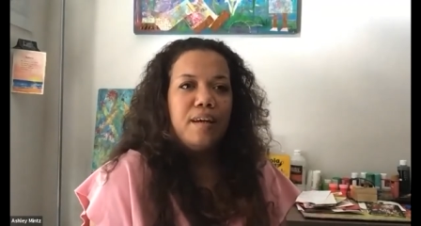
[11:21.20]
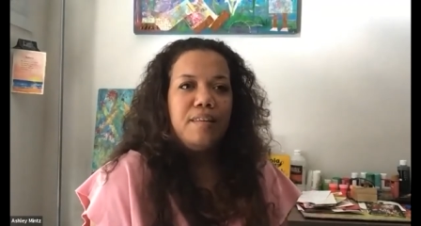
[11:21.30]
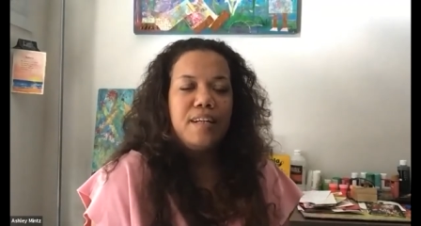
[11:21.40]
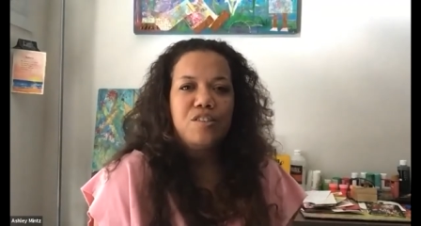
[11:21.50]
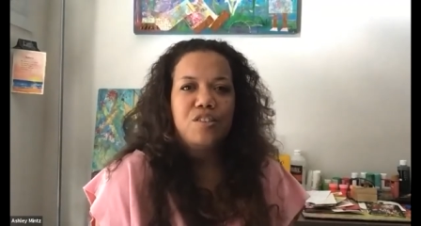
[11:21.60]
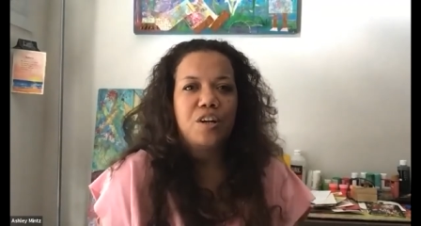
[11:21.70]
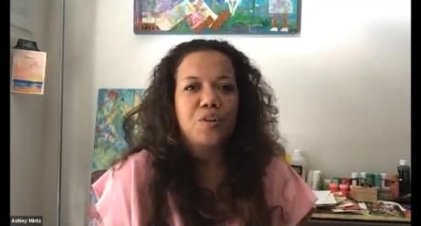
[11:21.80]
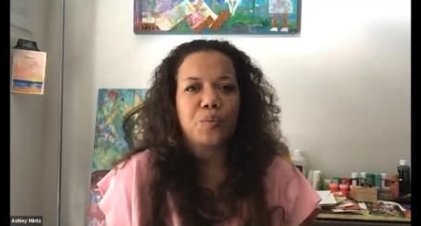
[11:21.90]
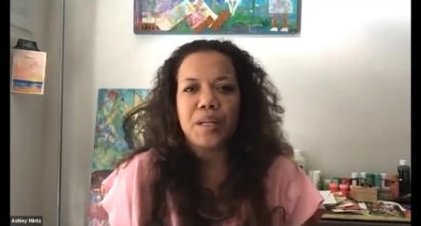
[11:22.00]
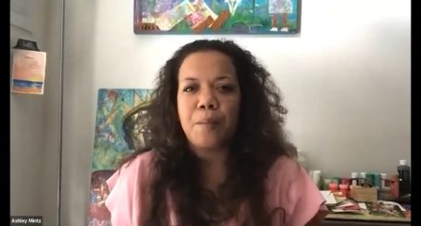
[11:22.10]
then I just
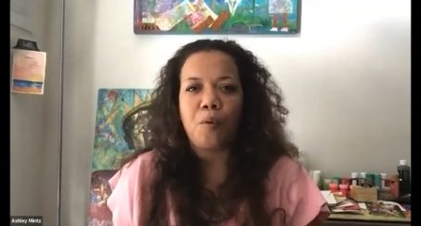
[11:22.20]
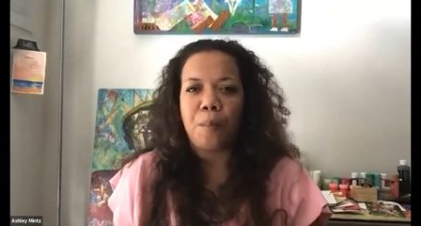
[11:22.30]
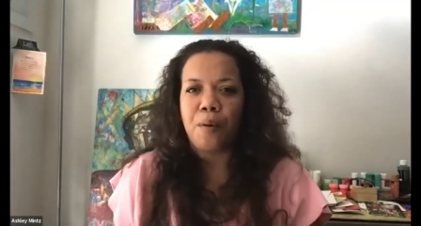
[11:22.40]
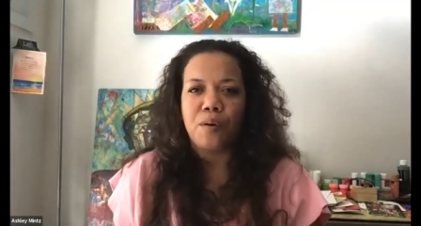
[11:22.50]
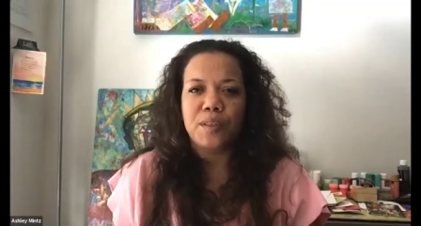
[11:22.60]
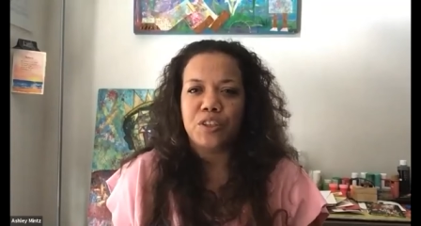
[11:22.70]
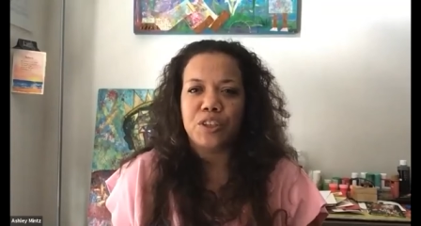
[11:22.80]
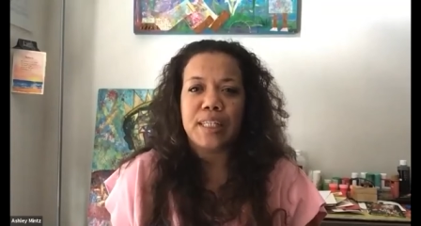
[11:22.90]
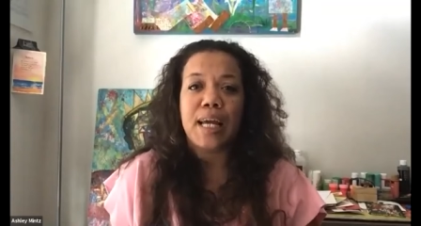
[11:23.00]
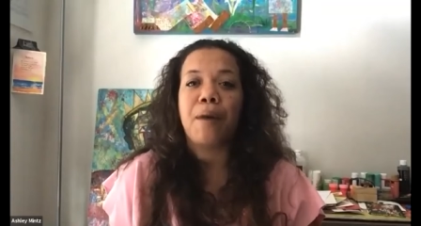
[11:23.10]
started reading more
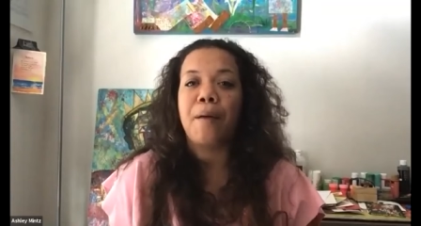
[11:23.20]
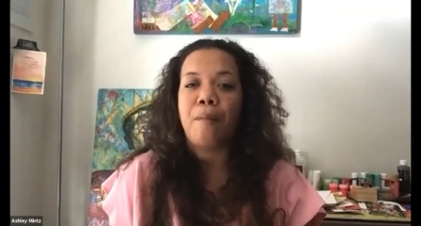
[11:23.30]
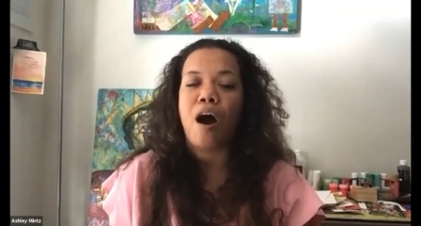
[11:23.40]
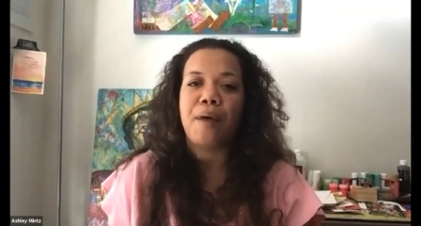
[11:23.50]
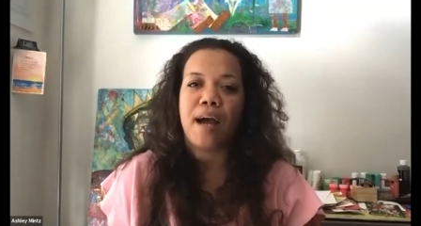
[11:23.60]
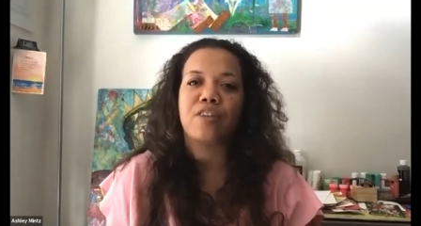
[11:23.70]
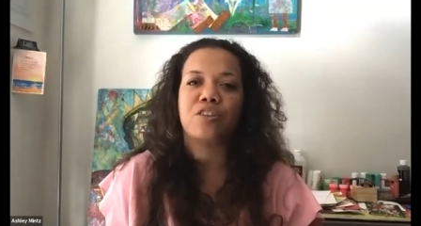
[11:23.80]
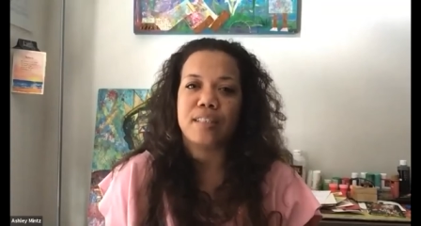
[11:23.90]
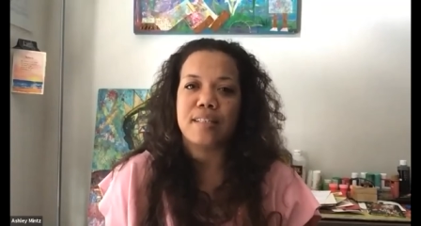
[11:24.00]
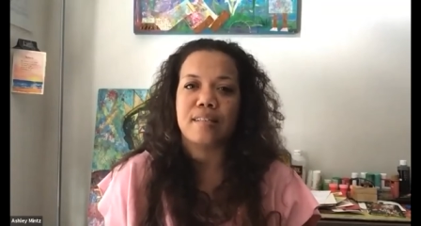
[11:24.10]
poetry. And my mom
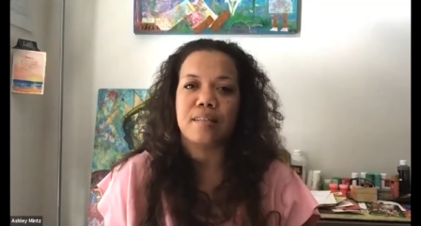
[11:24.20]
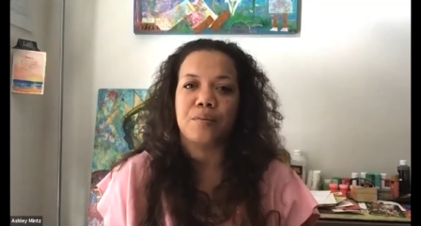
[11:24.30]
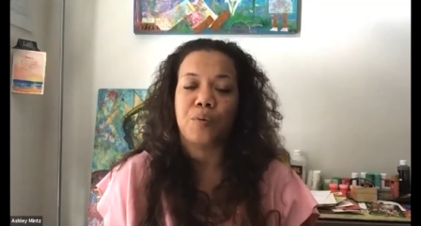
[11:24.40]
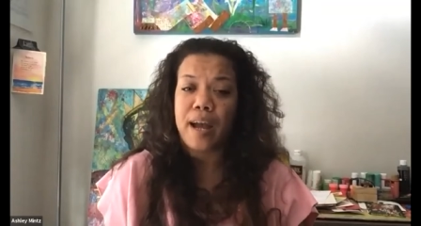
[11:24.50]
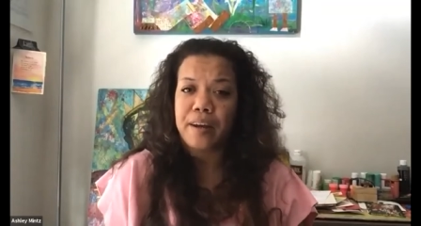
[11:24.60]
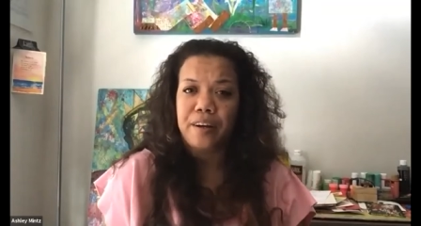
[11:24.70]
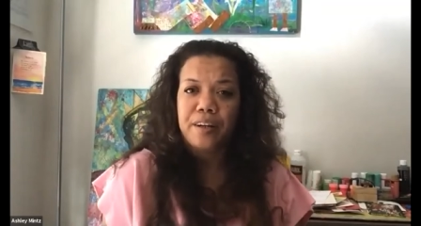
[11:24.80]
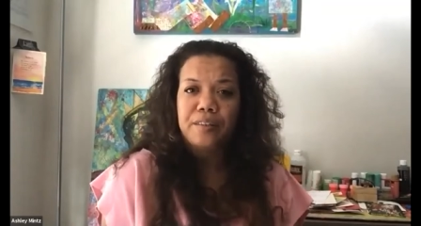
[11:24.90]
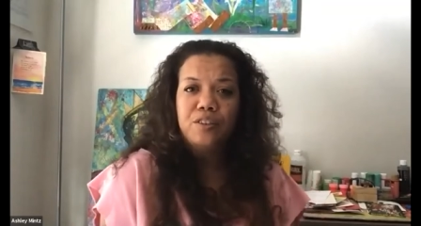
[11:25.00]
actually is a writer.